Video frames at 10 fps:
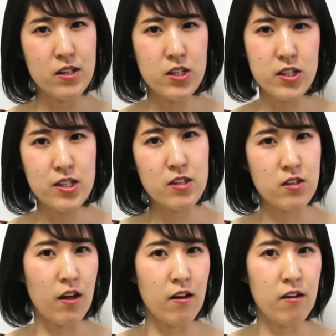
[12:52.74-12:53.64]
This is
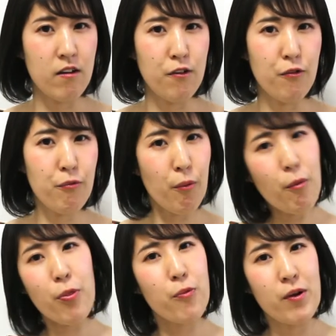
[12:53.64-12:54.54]
the
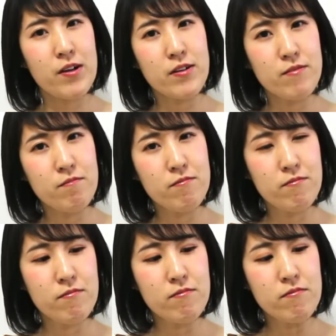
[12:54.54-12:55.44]
fourth one.
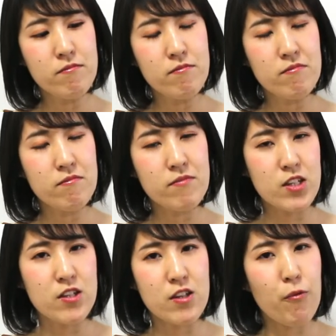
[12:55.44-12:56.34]

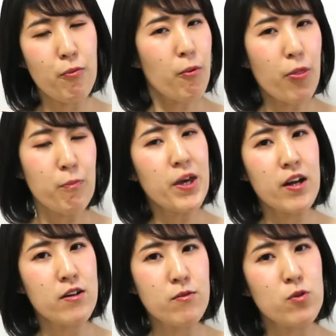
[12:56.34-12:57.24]
This is the fourth
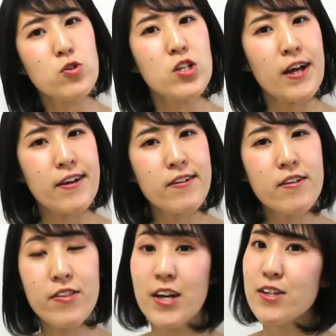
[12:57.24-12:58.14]
beer for
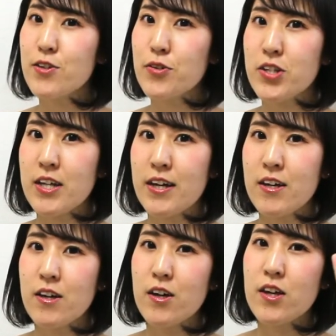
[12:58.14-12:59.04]
today. Then you
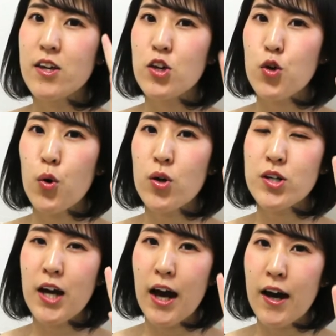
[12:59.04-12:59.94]
say
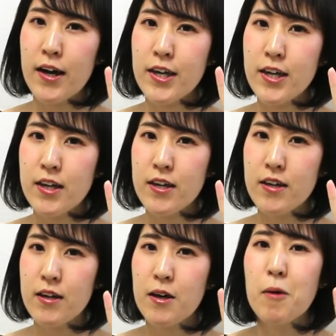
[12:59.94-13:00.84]
Yonhai
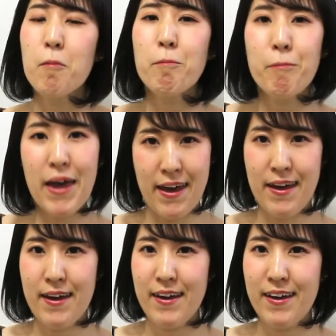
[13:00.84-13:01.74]
me.
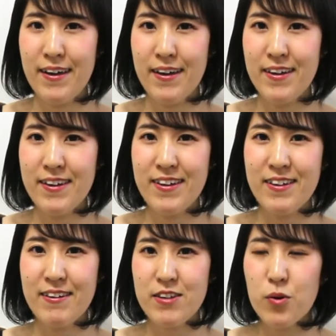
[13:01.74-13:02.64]

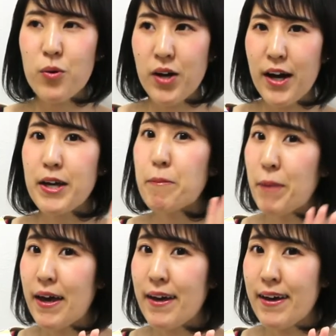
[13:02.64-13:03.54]
Yonhai
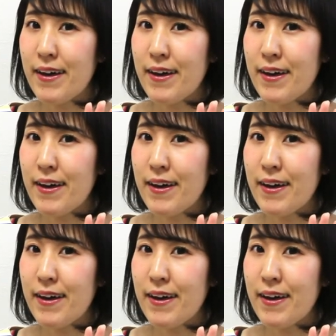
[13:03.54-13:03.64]
me.